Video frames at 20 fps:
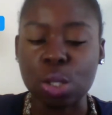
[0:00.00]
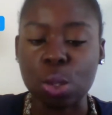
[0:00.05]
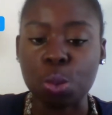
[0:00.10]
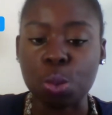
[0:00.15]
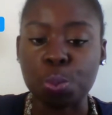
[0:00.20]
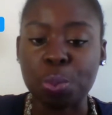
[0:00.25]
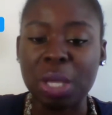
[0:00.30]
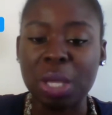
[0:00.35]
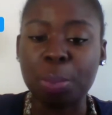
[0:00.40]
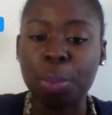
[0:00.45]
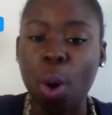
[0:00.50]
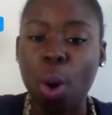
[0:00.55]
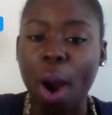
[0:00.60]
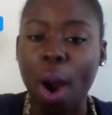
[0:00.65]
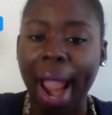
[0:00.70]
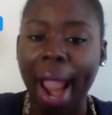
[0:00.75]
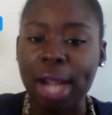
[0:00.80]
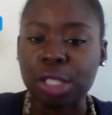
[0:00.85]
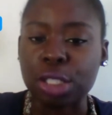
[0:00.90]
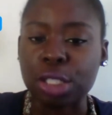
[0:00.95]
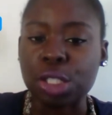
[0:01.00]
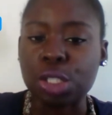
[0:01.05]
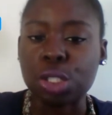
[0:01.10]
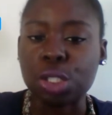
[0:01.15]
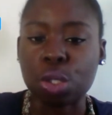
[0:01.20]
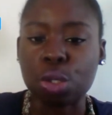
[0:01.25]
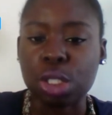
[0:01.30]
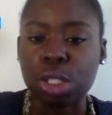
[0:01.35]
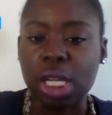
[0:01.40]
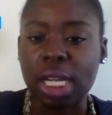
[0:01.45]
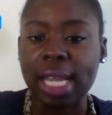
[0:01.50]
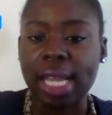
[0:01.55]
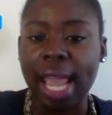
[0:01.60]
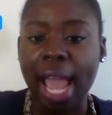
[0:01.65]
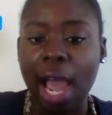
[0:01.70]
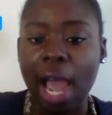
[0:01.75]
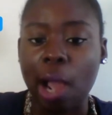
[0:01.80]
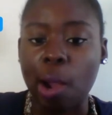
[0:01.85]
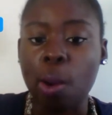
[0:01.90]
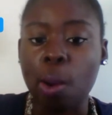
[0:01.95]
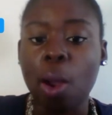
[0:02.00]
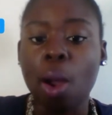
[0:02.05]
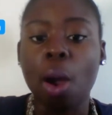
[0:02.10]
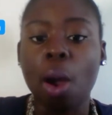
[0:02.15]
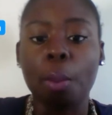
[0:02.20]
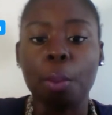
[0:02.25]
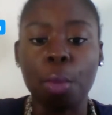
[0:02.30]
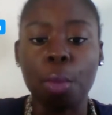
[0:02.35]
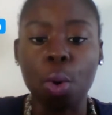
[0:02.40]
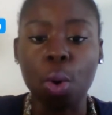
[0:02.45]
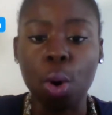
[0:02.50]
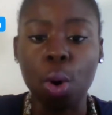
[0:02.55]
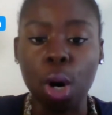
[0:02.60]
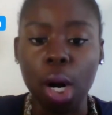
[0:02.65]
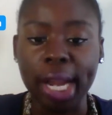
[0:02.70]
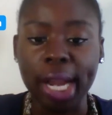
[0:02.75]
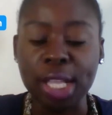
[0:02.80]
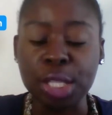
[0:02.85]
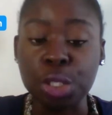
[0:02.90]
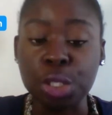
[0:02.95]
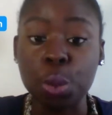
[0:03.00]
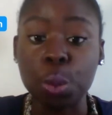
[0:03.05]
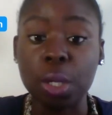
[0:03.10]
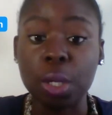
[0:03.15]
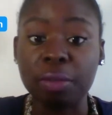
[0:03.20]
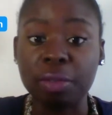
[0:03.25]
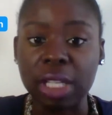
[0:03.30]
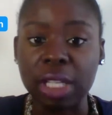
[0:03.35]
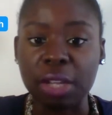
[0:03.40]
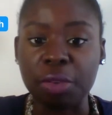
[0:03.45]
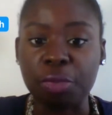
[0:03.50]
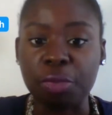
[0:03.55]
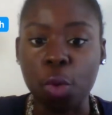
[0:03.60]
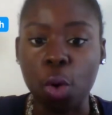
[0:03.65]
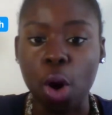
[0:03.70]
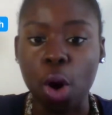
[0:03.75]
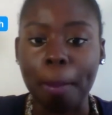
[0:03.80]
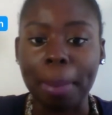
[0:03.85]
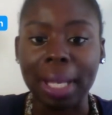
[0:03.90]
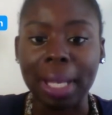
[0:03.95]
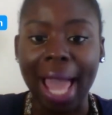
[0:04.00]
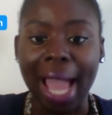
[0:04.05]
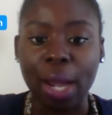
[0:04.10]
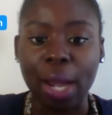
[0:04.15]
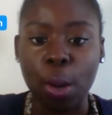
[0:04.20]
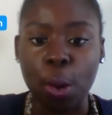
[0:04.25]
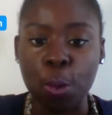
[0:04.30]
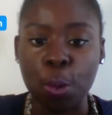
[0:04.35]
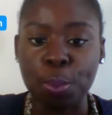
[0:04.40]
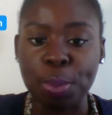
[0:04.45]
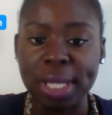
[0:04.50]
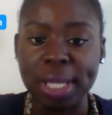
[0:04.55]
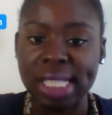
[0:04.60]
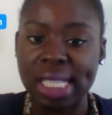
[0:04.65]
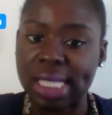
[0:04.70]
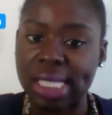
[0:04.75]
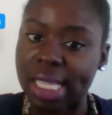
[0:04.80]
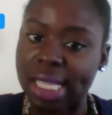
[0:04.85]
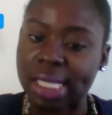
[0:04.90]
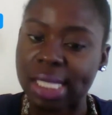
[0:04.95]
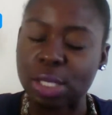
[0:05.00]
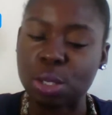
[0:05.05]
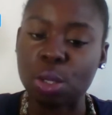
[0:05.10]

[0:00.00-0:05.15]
So people are actually searching now more intuitively for Black-owned businesses.